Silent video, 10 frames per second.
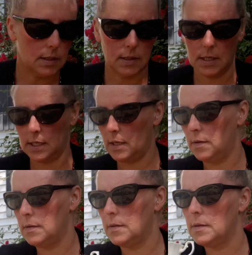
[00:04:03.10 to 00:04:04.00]
I think.
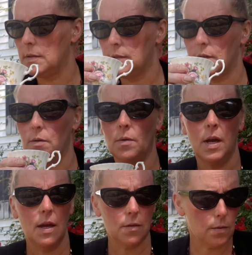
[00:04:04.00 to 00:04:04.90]
So
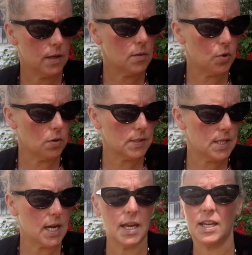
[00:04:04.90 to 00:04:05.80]
three of the books
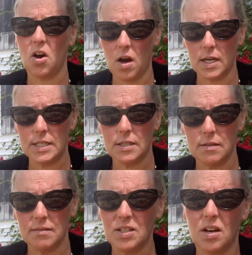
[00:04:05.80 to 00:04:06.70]
that I got
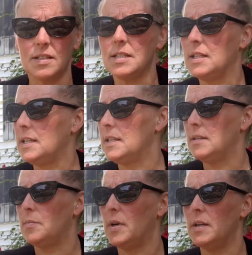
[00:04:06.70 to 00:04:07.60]
deleted,
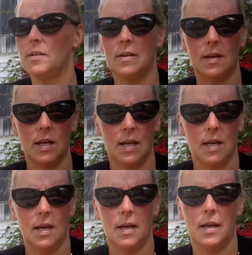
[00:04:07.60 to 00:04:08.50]
but
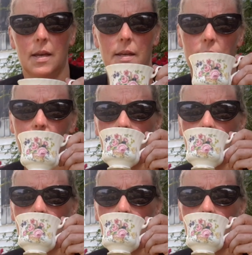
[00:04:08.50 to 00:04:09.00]
yeah,